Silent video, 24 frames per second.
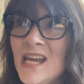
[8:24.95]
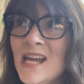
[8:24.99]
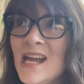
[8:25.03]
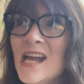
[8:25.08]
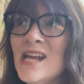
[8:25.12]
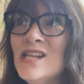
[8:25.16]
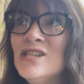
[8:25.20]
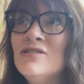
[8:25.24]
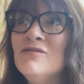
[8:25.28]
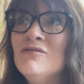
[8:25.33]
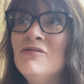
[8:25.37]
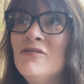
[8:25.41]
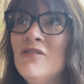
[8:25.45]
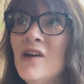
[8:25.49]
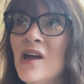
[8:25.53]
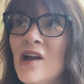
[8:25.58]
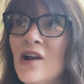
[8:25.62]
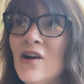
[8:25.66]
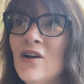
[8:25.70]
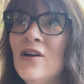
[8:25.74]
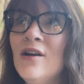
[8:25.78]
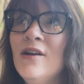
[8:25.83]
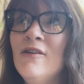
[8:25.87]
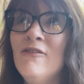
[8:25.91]
It's
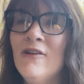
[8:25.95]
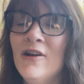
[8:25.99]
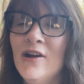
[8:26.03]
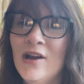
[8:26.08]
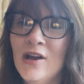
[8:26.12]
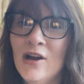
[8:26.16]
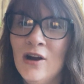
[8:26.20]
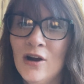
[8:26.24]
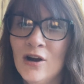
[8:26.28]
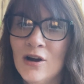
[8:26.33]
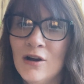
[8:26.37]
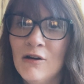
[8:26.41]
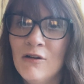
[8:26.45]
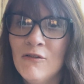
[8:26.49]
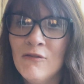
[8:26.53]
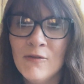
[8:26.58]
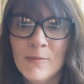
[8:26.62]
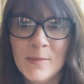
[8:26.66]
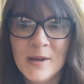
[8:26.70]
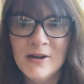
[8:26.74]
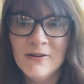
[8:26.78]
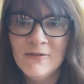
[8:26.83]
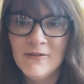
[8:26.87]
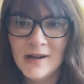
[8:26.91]
very, very hard
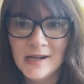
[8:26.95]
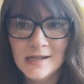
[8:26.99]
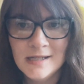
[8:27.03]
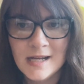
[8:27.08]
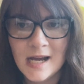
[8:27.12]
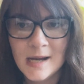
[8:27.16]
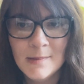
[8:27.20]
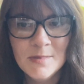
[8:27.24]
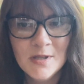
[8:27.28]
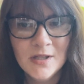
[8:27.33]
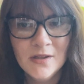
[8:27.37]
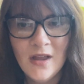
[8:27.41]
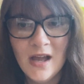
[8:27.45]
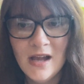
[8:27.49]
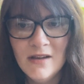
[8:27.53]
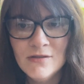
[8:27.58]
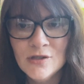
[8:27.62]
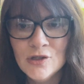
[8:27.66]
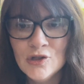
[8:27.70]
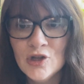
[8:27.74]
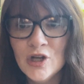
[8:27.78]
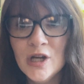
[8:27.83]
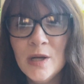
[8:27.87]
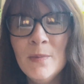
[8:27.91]
for me to find time to live
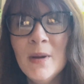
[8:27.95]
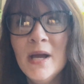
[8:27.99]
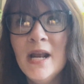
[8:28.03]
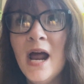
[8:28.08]
stream,